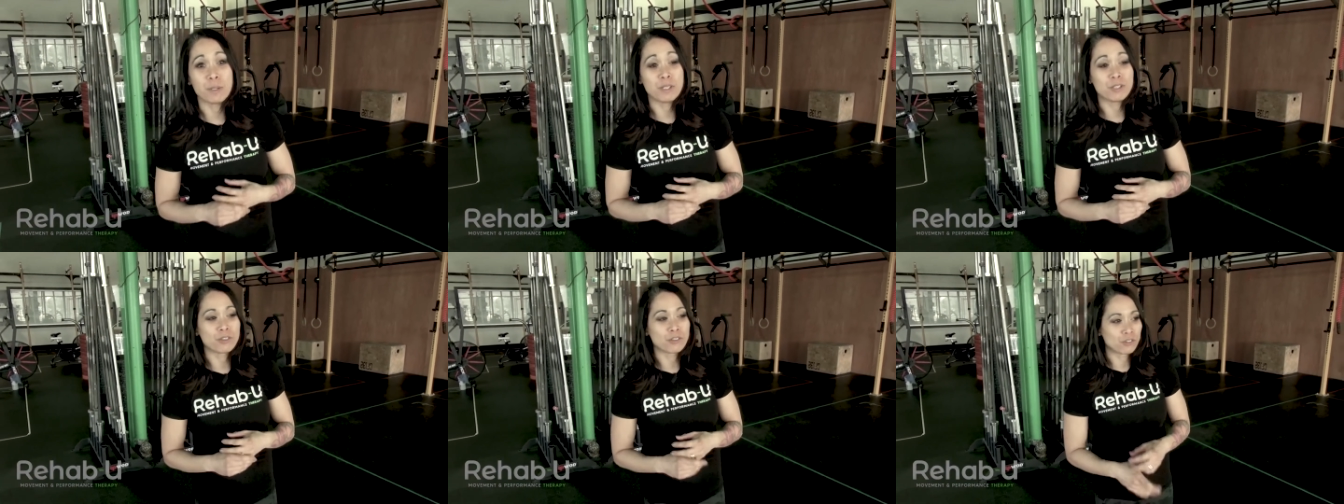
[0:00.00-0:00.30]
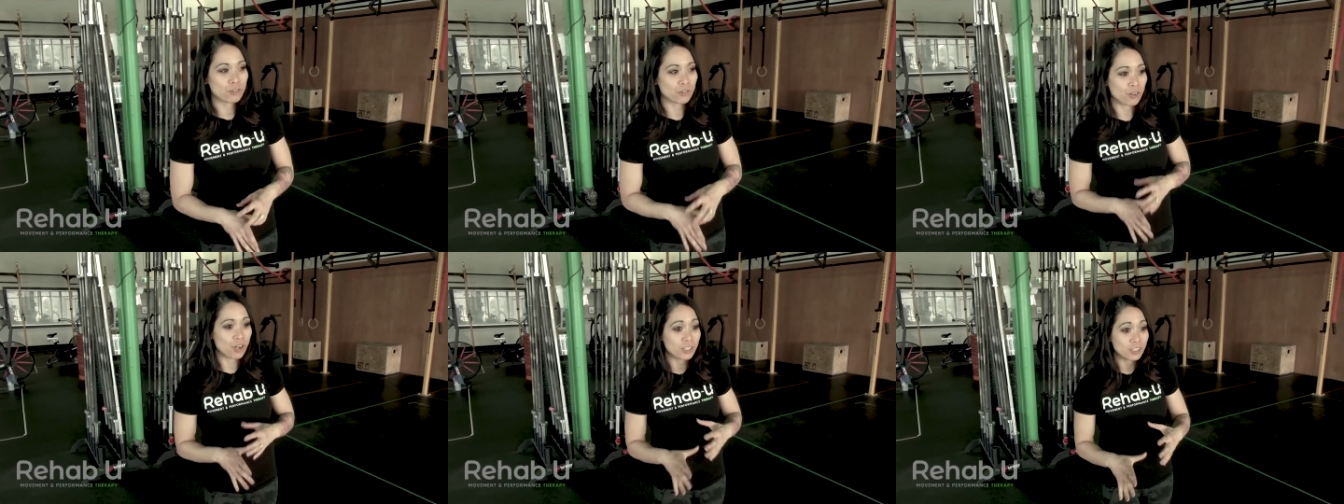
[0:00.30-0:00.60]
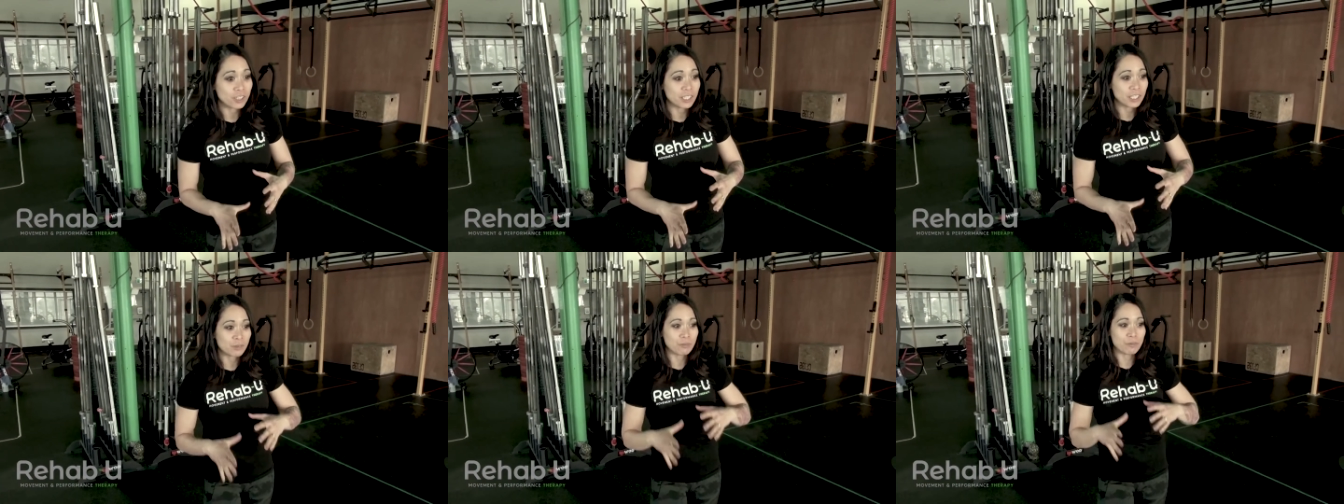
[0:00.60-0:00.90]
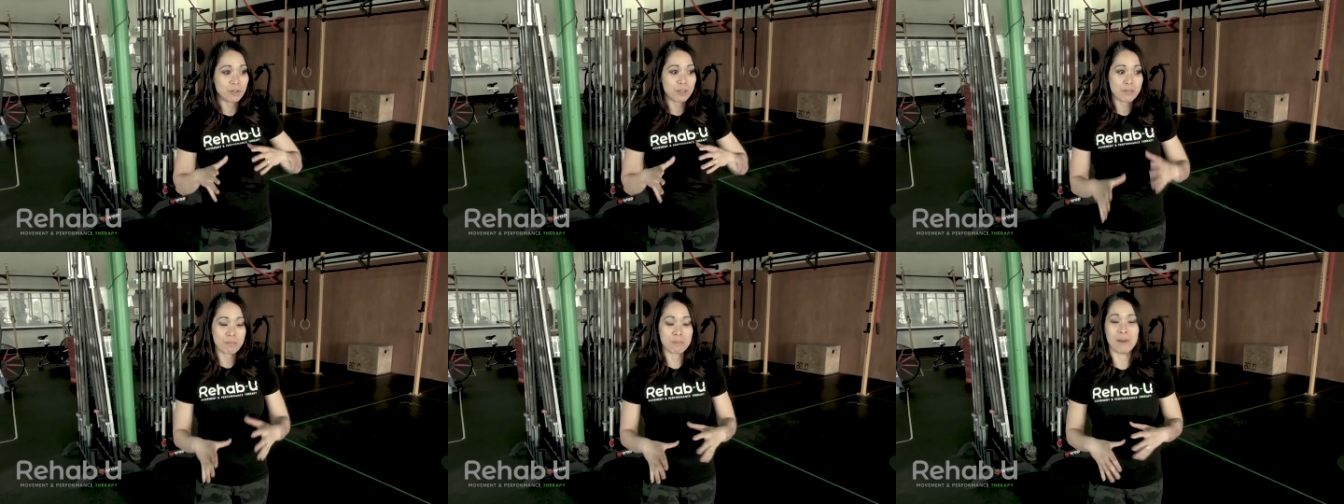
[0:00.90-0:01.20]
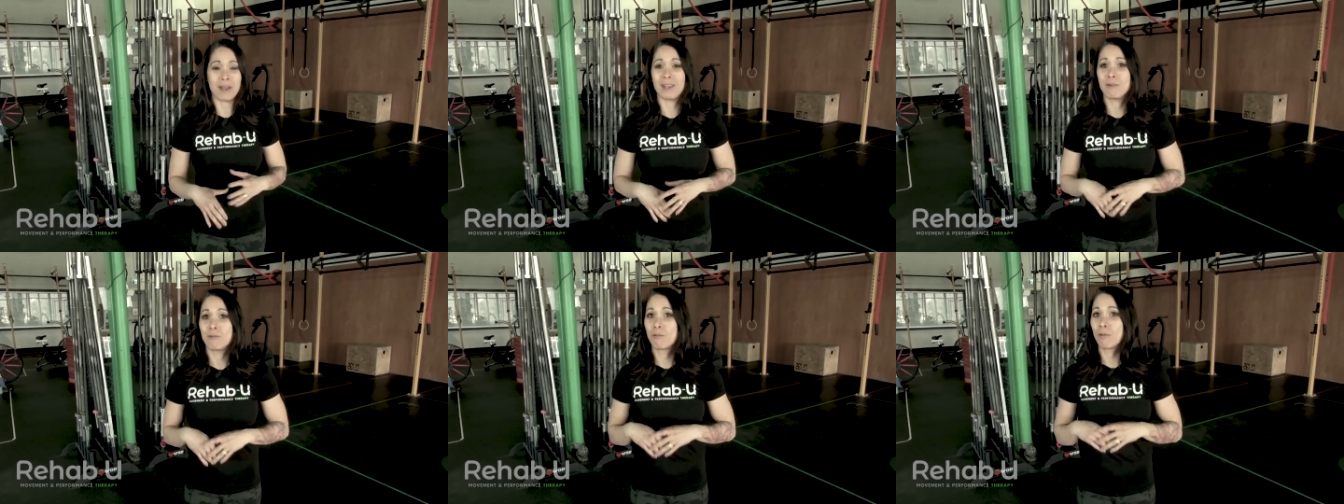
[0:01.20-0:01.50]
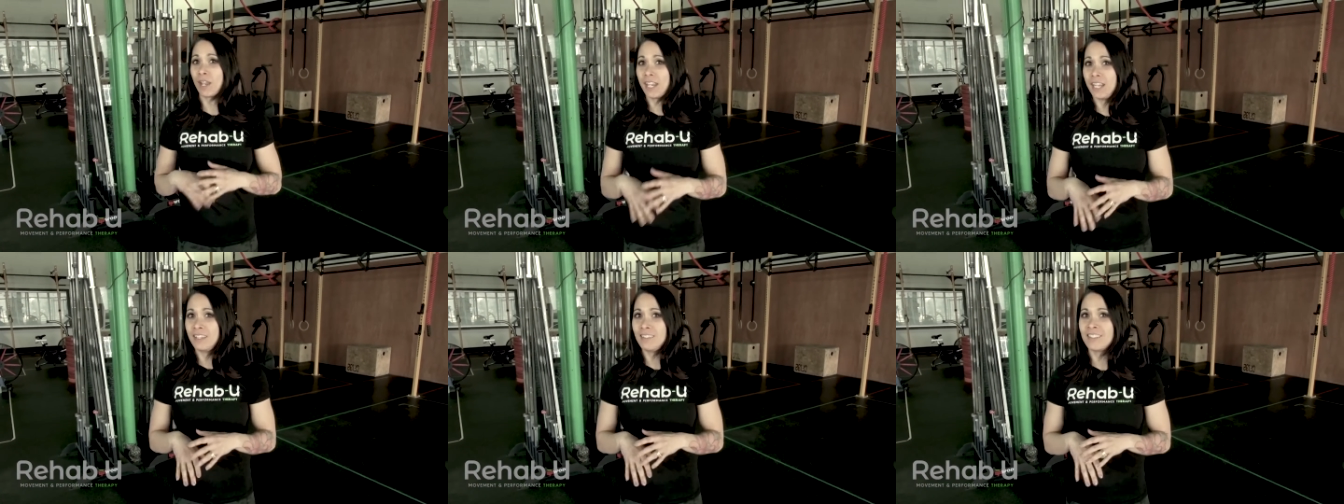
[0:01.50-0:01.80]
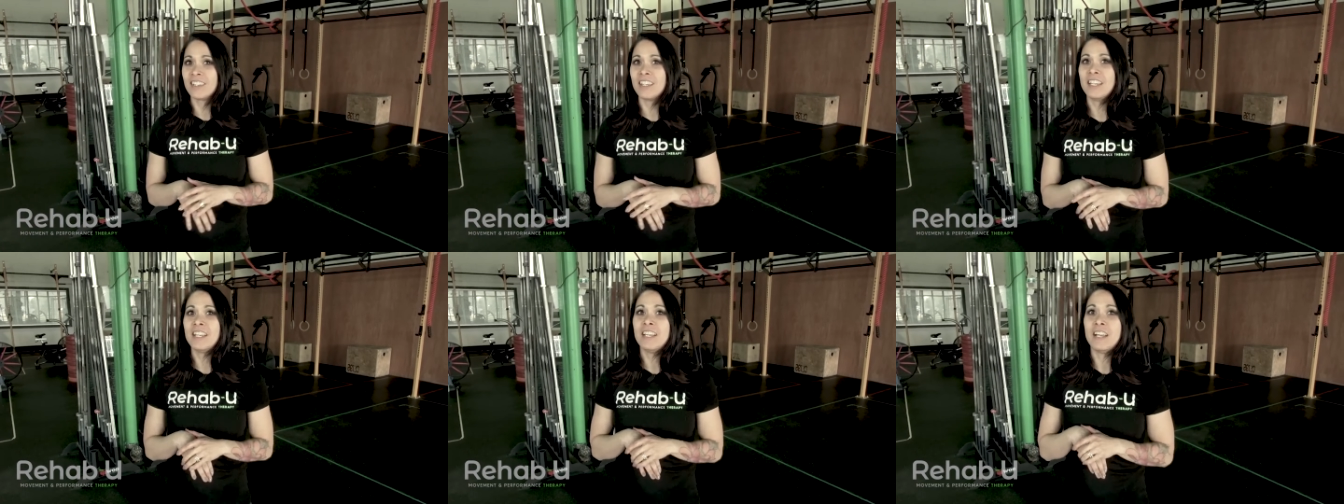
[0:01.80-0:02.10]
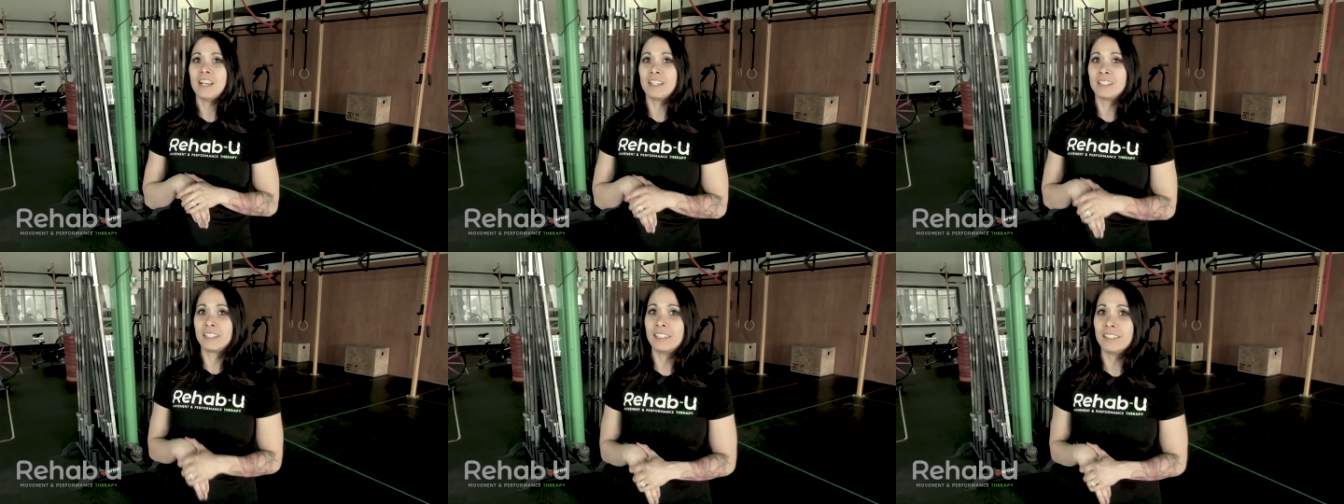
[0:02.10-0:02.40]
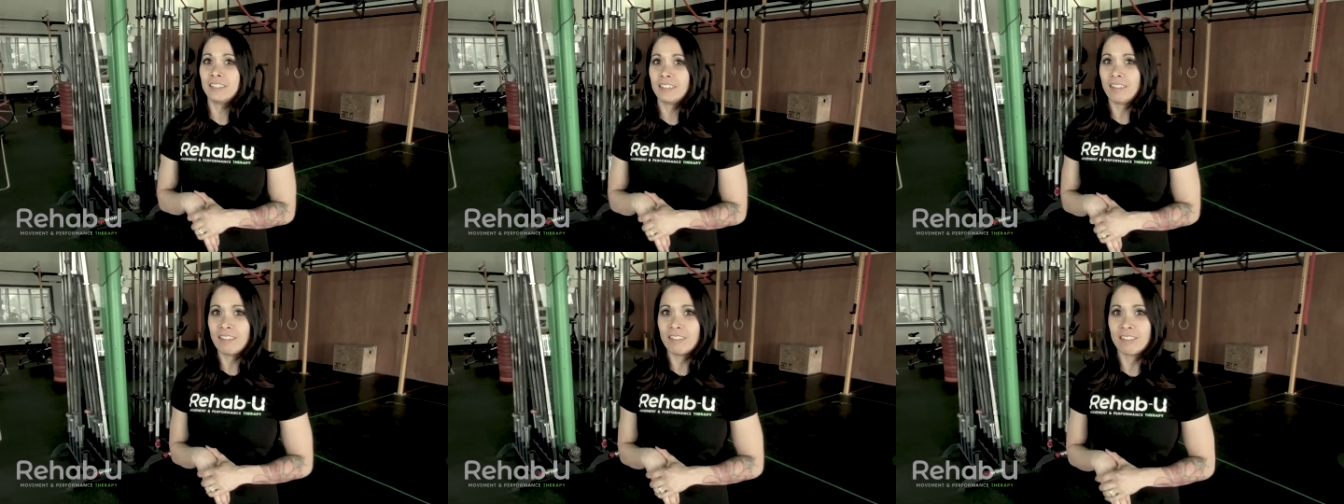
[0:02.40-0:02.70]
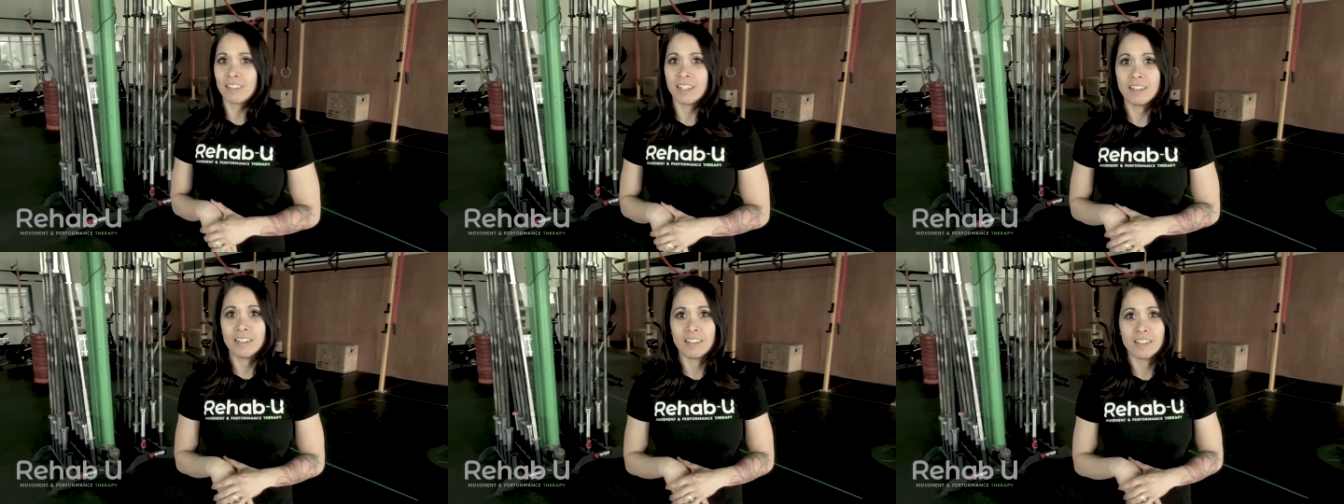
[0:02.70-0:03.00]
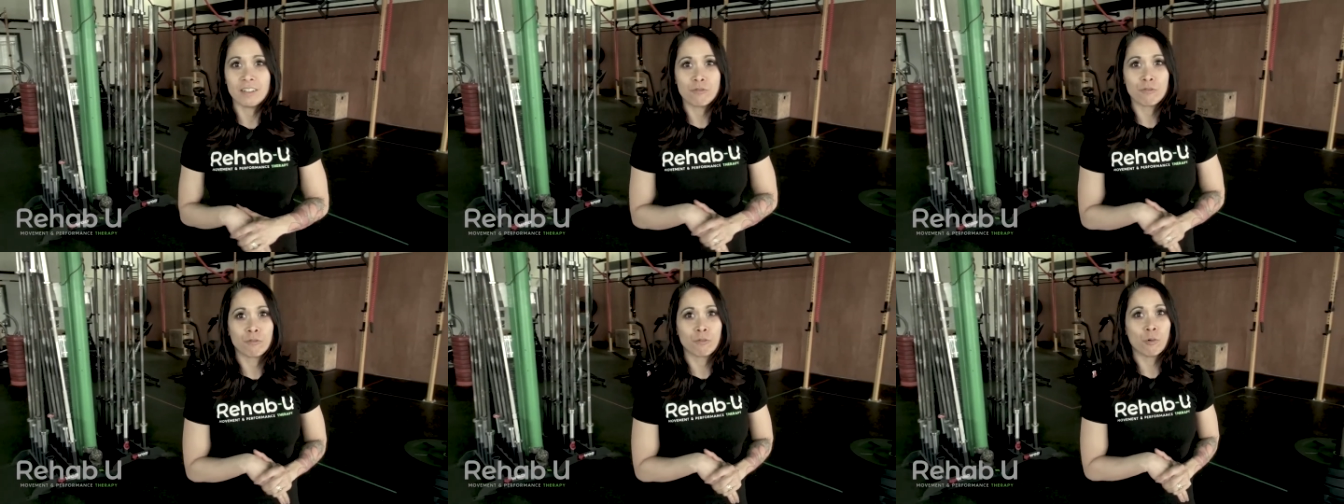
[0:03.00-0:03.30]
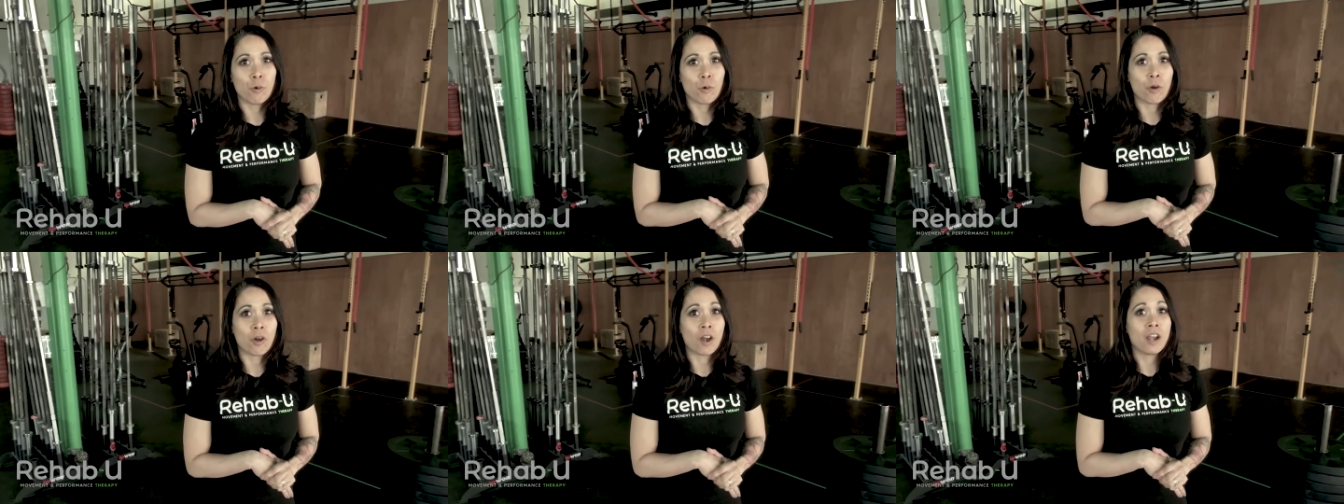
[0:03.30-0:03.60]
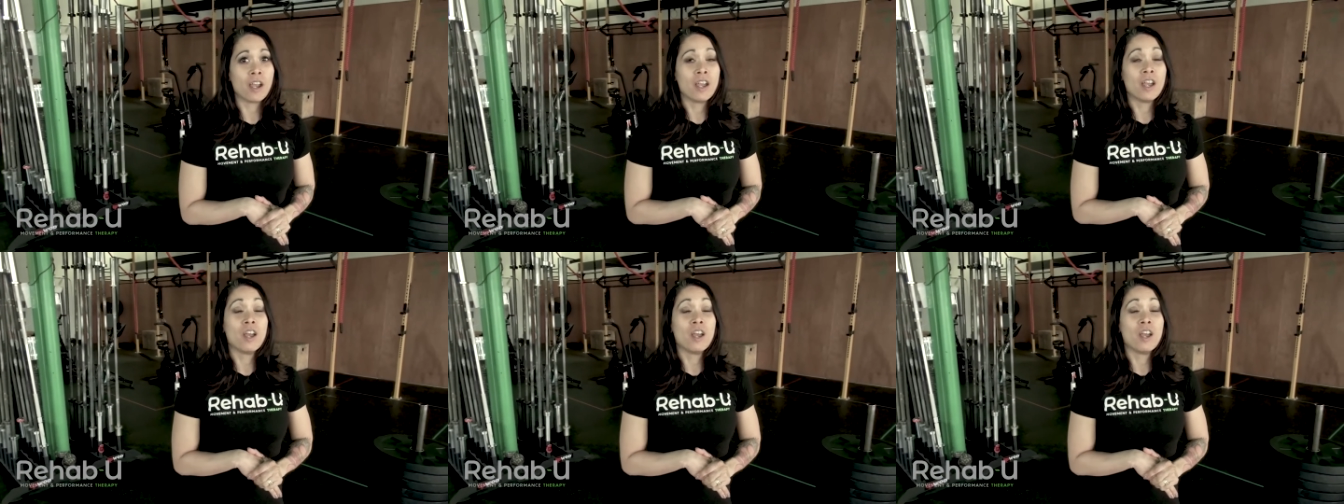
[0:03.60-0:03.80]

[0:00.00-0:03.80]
been struggling with my right Achilles tendon for